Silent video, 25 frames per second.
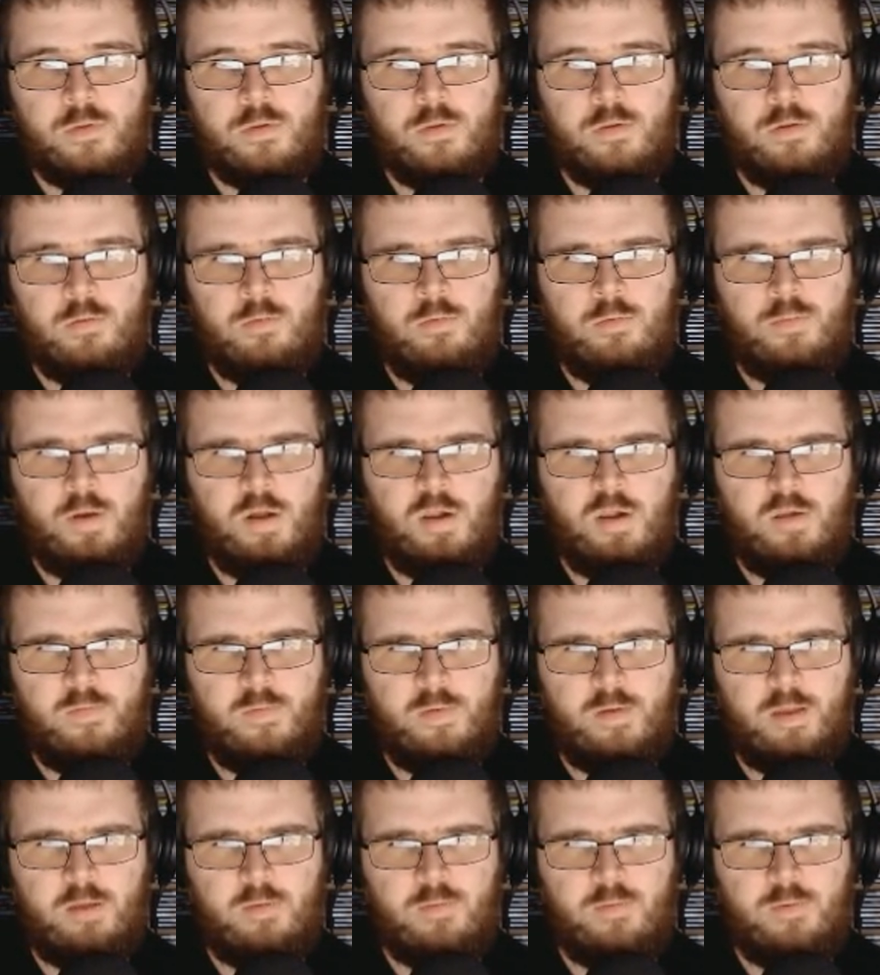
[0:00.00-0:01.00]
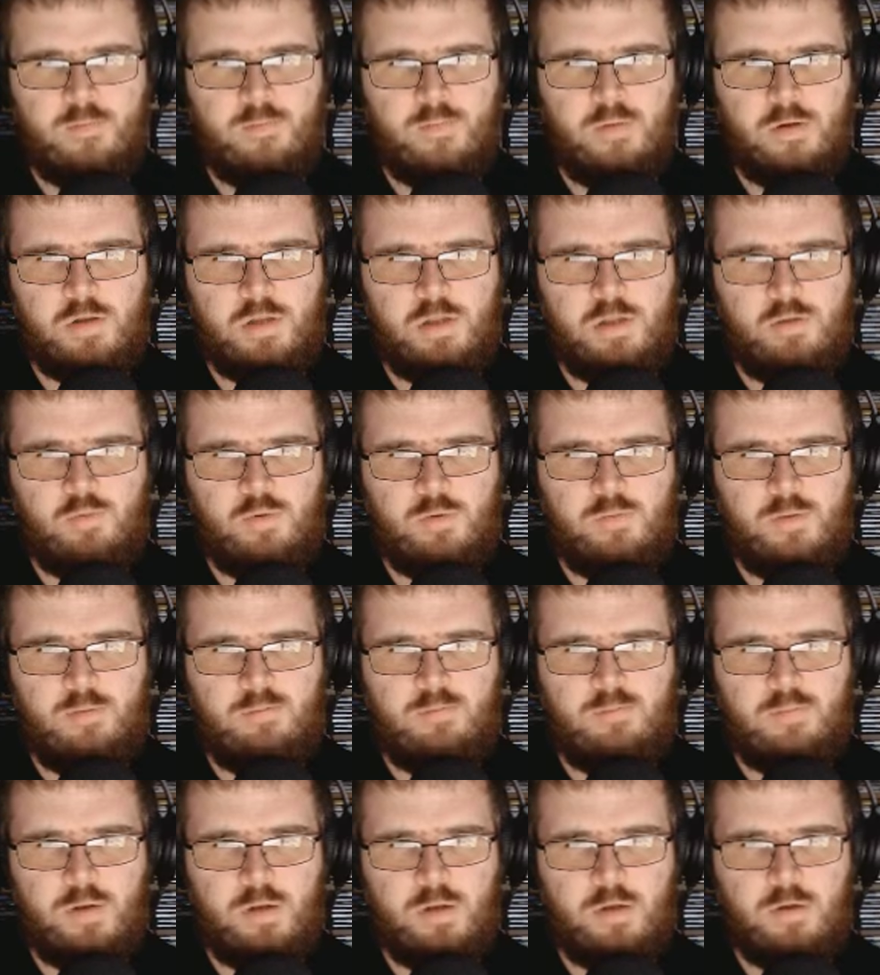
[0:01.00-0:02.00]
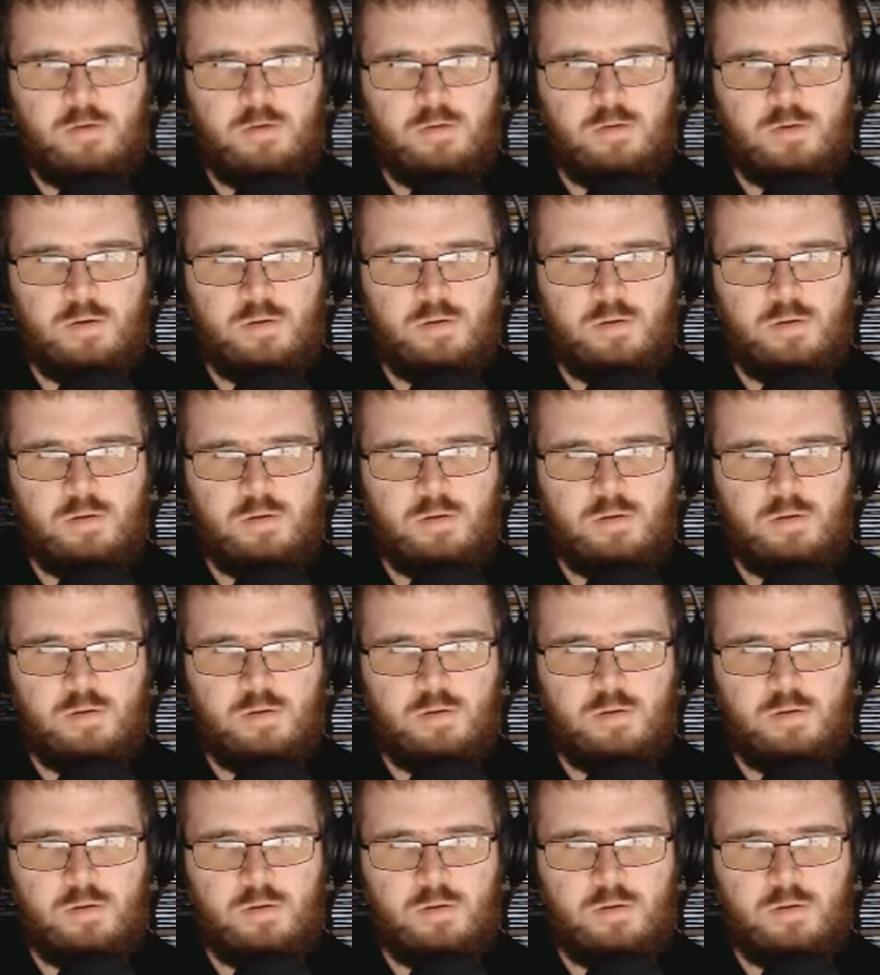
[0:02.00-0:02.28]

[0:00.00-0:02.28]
What part of a human body would be blue?